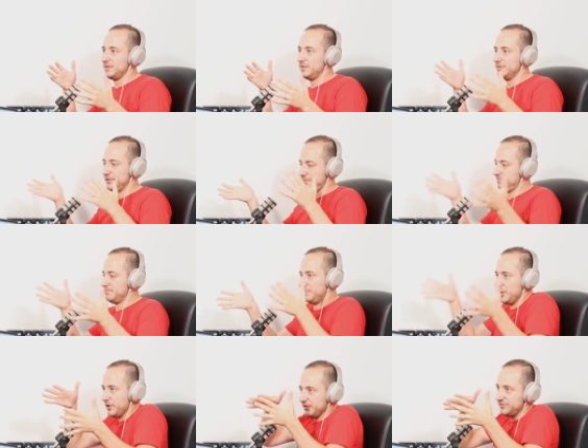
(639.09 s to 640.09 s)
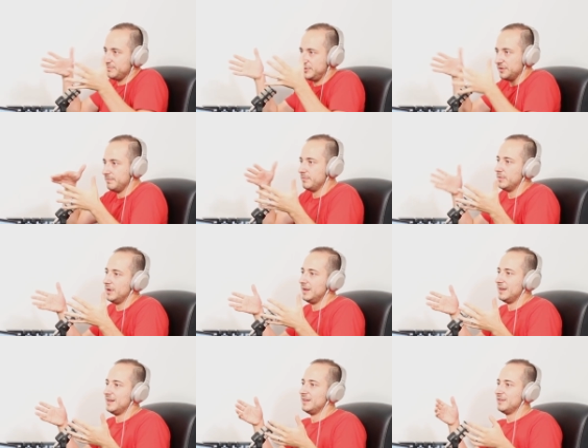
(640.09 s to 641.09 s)
Or you know, mer- what, what, are the you, two fan
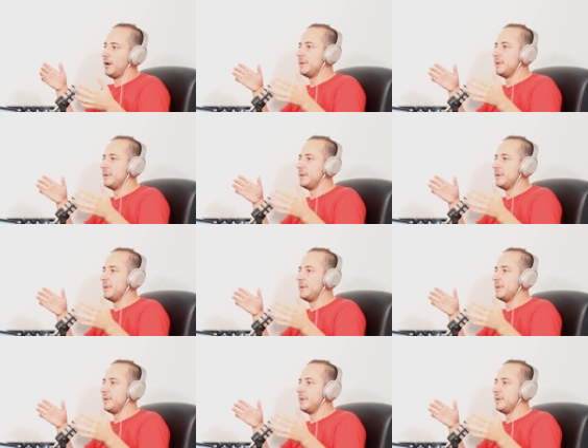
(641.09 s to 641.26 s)
bases?